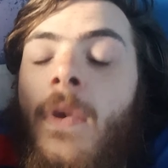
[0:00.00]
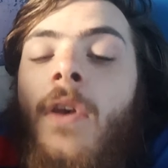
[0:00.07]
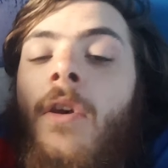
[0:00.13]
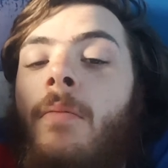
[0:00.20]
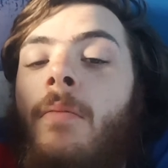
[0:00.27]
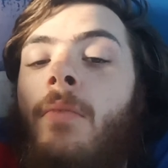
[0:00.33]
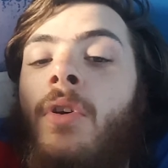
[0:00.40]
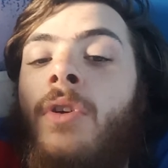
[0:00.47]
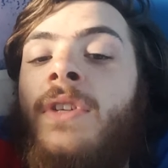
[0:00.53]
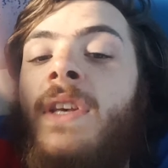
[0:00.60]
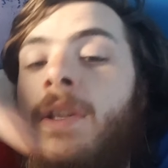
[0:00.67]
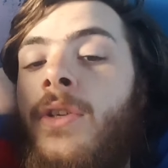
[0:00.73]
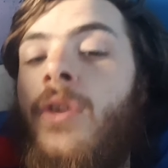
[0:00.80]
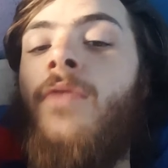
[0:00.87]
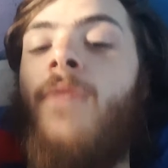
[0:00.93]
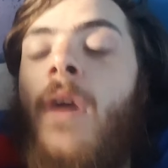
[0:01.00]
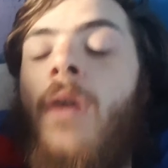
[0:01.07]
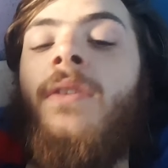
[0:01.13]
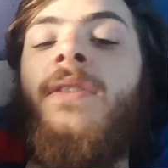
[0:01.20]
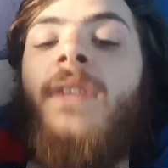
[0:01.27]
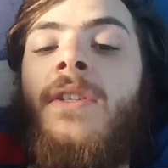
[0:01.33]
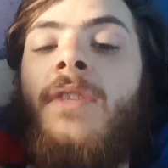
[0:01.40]
Because he turned around
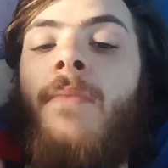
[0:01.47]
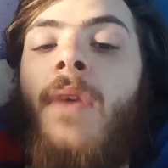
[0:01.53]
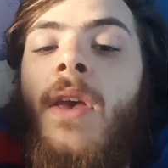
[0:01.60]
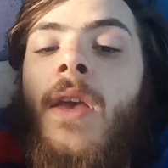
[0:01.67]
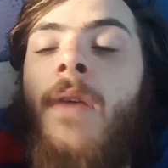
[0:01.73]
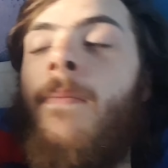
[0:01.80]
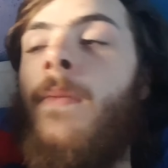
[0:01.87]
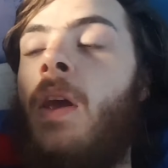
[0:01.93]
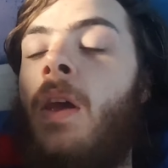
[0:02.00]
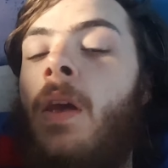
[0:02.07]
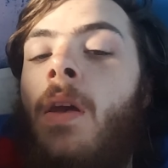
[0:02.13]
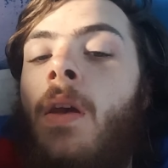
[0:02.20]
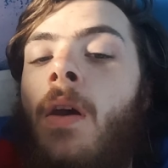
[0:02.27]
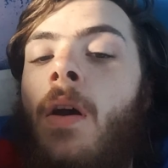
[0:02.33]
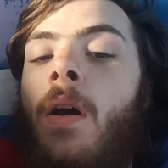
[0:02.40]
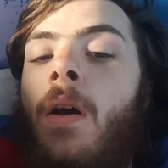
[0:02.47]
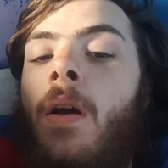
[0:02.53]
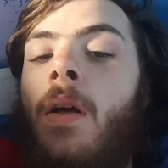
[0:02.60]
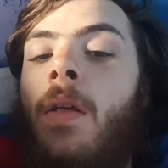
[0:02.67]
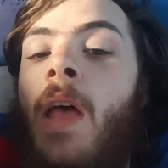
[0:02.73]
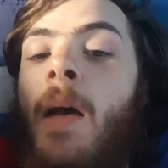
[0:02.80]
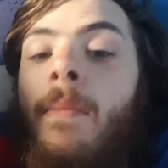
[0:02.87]
and said to me,
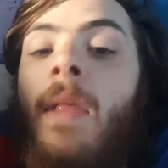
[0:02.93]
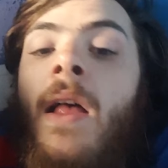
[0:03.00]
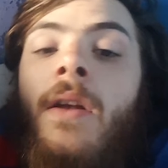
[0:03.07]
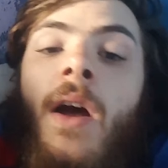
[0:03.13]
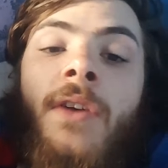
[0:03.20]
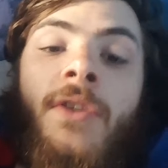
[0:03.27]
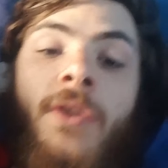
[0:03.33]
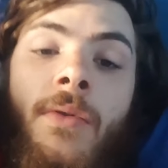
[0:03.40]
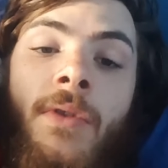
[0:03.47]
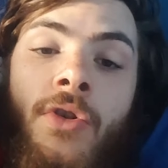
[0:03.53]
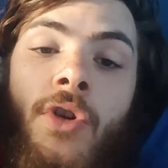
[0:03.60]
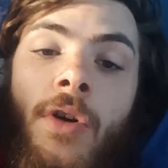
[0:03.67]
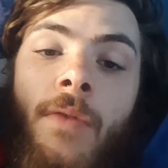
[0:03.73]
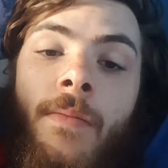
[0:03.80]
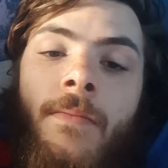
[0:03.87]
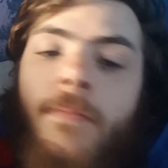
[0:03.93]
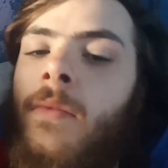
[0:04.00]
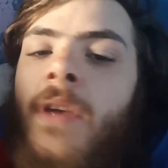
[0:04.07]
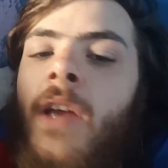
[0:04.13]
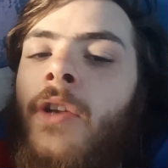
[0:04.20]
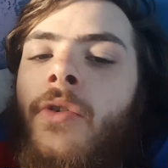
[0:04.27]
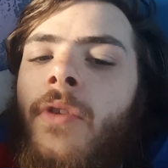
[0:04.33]
that black guy's doing his job.
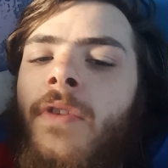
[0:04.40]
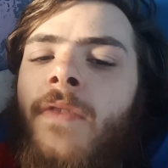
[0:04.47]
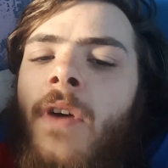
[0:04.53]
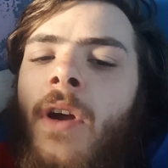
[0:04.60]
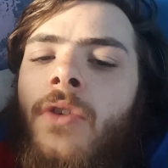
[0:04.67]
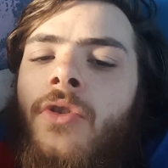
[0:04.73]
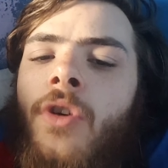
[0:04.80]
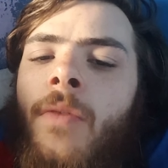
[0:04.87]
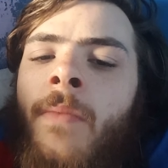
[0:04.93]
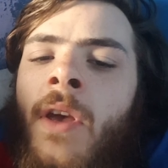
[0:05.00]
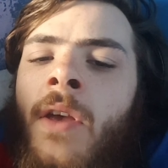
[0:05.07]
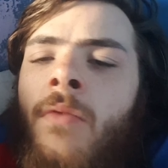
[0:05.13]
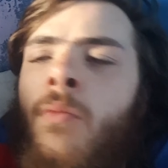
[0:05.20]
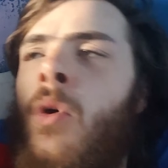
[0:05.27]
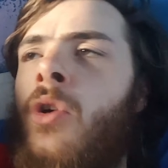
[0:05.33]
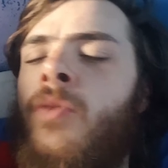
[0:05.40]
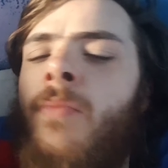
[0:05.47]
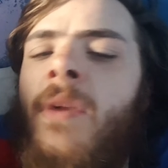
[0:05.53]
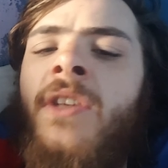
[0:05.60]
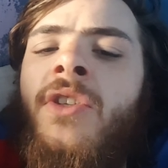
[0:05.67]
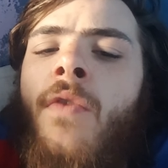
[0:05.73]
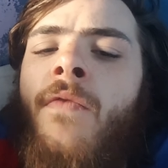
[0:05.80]
He ain't doing his fucking job, mate. Watching
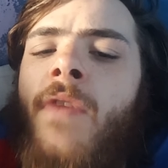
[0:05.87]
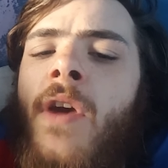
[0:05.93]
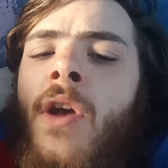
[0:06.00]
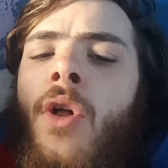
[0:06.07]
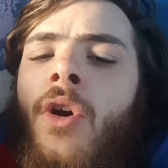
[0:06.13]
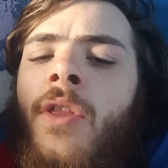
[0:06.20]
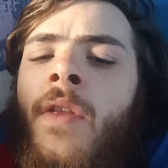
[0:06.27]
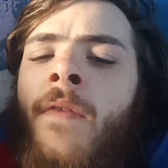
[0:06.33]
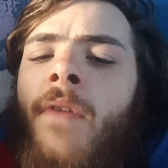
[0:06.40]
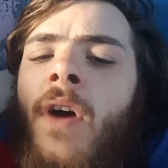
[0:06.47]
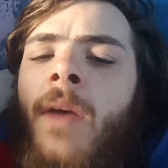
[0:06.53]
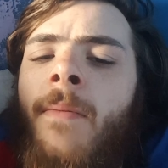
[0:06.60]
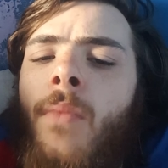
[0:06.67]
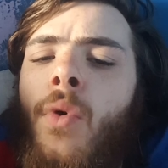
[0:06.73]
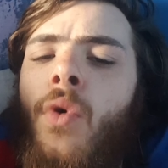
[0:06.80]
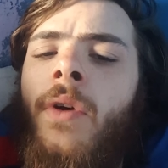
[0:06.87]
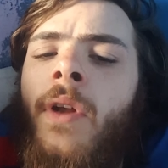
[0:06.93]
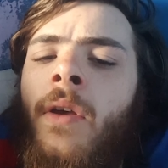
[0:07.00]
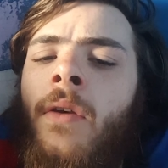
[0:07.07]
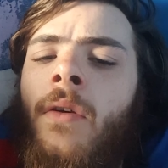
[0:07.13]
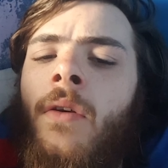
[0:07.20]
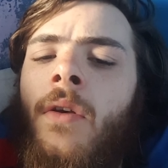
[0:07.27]
me until 3 o'clock in the fucking
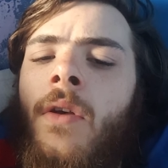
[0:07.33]
morning.